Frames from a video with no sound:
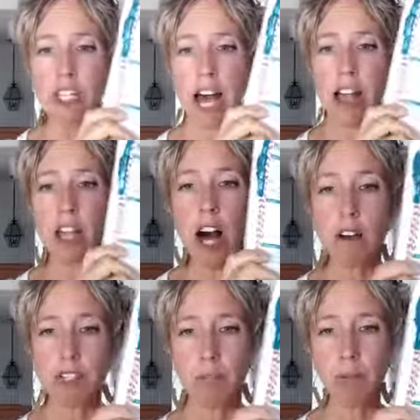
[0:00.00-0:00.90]
I
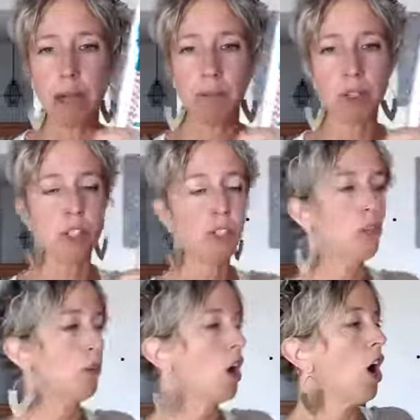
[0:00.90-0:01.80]
love to be able
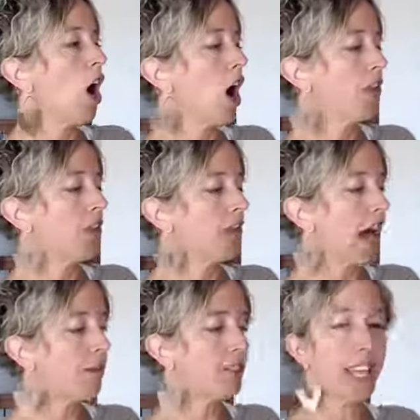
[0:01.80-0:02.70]
to, on the
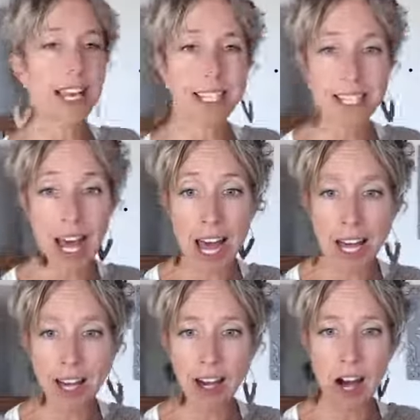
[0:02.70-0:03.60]
left-hand
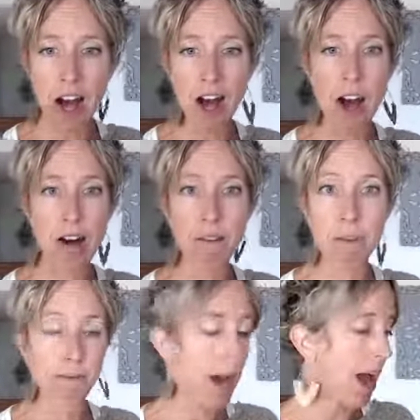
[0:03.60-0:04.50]
side
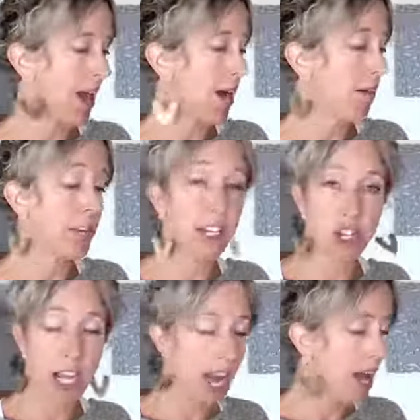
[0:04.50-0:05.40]
of
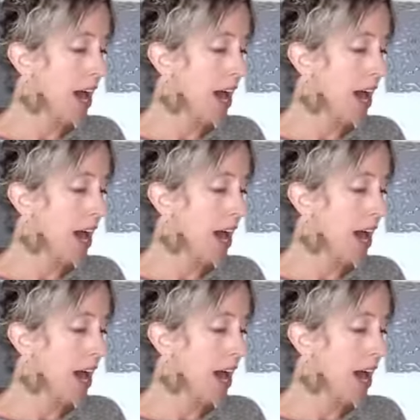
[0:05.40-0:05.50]
each day,